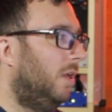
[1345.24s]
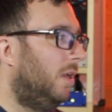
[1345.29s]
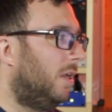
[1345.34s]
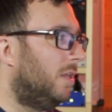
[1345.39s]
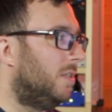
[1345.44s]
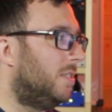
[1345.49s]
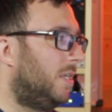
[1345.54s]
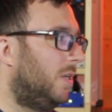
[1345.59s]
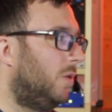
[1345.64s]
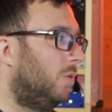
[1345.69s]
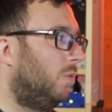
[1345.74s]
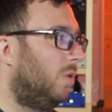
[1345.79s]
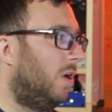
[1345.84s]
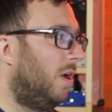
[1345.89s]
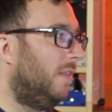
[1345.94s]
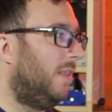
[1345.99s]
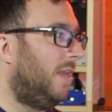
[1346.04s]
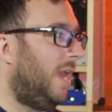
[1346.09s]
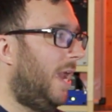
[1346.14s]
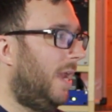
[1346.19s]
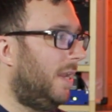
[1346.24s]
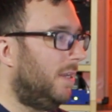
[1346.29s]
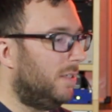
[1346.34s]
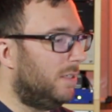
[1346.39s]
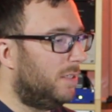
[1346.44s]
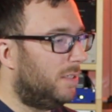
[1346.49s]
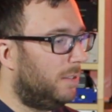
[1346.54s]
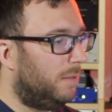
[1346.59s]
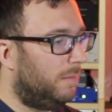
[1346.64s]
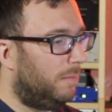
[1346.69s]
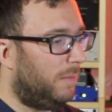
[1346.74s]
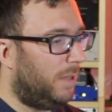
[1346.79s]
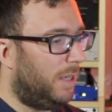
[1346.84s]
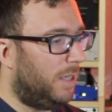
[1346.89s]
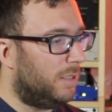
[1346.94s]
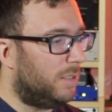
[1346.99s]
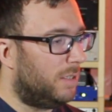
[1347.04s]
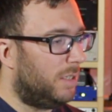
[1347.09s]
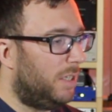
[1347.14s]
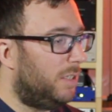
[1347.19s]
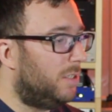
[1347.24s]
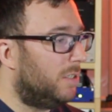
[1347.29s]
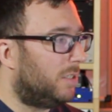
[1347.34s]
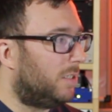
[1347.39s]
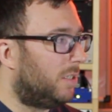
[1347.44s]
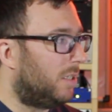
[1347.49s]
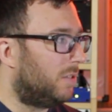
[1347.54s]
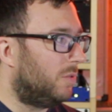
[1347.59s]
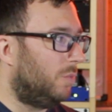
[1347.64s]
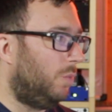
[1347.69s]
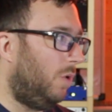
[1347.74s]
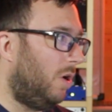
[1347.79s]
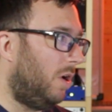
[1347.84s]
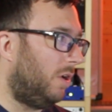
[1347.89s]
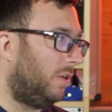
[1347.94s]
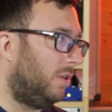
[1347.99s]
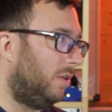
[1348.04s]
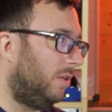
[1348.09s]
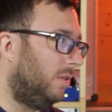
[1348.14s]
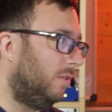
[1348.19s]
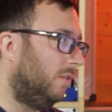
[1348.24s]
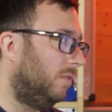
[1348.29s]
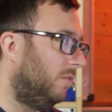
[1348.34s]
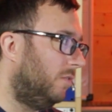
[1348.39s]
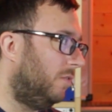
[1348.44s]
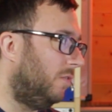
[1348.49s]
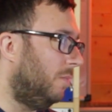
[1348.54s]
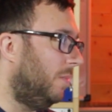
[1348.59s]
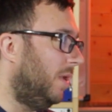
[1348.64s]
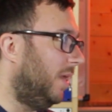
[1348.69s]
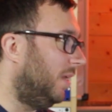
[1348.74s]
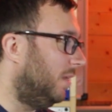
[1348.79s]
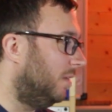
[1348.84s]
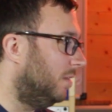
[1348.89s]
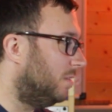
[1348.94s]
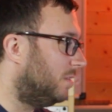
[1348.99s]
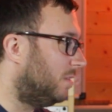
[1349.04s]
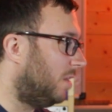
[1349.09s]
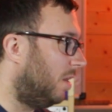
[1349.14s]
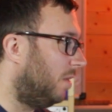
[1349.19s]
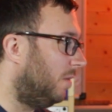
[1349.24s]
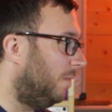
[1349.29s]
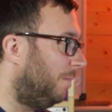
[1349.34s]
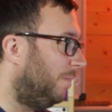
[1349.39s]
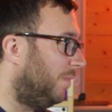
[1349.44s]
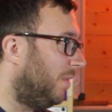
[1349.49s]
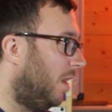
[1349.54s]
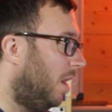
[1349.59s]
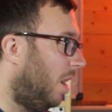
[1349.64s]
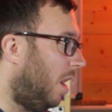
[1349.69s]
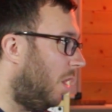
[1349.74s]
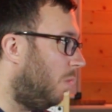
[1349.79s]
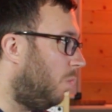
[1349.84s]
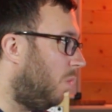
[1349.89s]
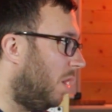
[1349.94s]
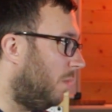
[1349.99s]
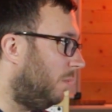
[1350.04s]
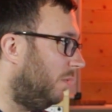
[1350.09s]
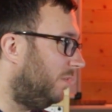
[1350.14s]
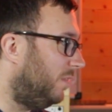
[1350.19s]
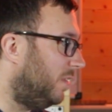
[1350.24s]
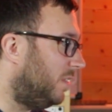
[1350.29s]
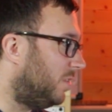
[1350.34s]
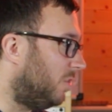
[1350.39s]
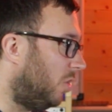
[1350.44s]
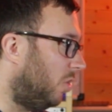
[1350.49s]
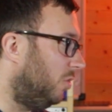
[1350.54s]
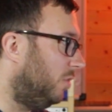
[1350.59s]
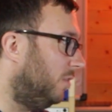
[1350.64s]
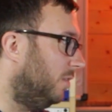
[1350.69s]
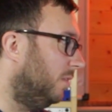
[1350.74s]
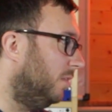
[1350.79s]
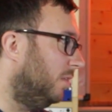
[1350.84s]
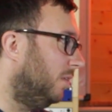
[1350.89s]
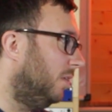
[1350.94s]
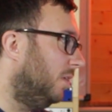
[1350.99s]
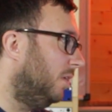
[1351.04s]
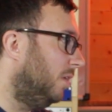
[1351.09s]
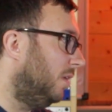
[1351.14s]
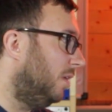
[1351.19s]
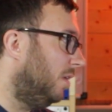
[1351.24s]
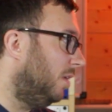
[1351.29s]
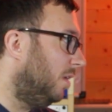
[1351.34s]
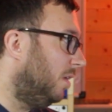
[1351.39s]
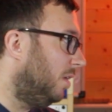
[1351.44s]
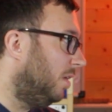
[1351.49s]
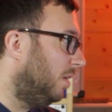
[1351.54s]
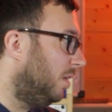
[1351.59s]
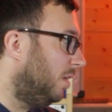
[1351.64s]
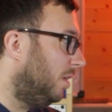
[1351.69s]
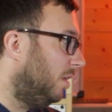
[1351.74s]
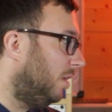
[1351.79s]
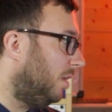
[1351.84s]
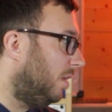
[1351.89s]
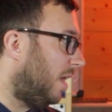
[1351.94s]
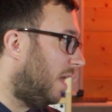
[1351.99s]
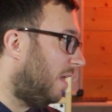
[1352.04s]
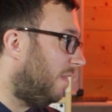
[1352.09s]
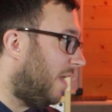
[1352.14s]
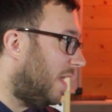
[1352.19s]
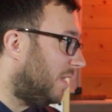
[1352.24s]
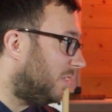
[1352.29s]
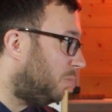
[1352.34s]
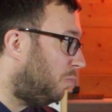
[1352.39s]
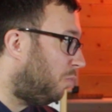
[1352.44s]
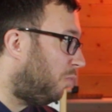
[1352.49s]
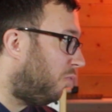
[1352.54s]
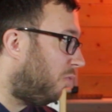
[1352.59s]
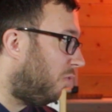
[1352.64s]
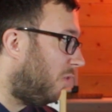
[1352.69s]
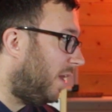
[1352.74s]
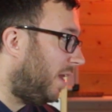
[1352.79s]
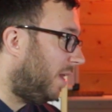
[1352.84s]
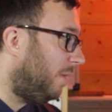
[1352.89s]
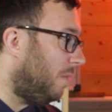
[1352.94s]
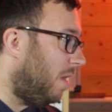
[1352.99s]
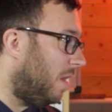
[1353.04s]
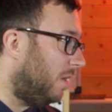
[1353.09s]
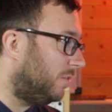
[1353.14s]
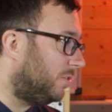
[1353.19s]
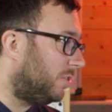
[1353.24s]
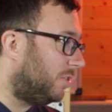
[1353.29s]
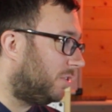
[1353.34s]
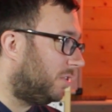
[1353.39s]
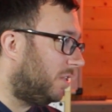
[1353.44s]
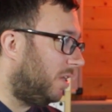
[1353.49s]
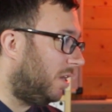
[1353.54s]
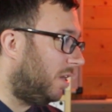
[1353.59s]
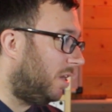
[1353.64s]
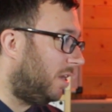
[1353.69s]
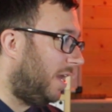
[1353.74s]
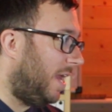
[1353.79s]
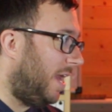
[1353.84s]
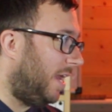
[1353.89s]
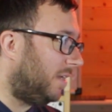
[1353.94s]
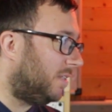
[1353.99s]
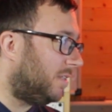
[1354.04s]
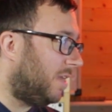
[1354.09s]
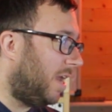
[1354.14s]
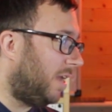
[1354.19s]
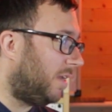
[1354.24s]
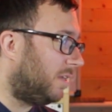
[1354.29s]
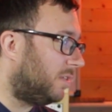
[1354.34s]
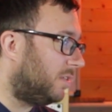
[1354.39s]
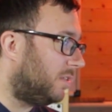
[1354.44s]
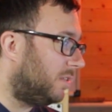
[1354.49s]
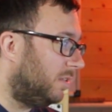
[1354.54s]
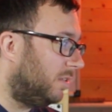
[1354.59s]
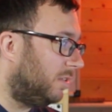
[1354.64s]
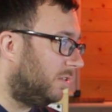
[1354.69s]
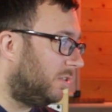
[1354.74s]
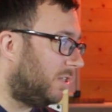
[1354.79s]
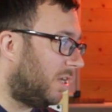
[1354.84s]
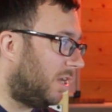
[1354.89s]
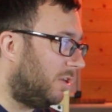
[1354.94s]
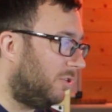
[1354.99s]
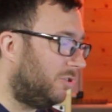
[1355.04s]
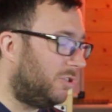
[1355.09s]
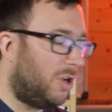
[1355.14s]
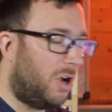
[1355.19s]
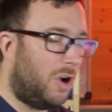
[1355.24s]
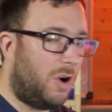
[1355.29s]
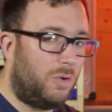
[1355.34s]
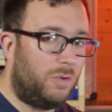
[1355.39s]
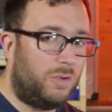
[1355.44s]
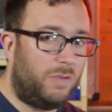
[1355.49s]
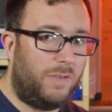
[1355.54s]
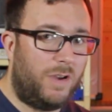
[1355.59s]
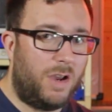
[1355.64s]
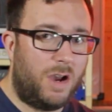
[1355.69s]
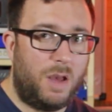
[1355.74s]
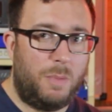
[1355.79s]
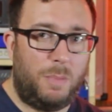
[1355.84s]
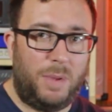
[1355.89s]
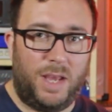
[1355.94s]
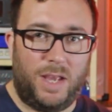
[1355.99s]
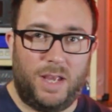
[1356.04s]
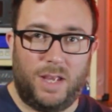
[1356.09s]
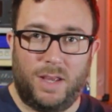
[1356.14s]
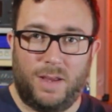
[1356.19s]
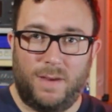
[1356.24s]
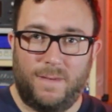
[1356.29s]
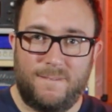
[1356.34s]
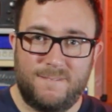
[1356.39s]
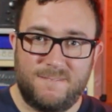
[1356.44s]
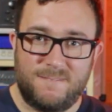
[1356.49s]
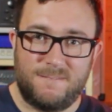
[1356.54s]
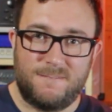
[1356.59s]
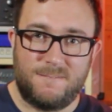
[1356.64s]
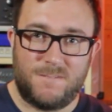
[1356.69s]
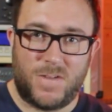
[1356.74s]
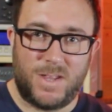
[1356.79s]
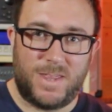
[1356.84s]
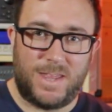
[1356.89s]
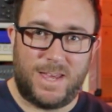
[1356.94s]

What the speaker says: until like the end it just doesn't work for me. So I work with this on. And that's pretty much the XX Shadow Child VIP. We're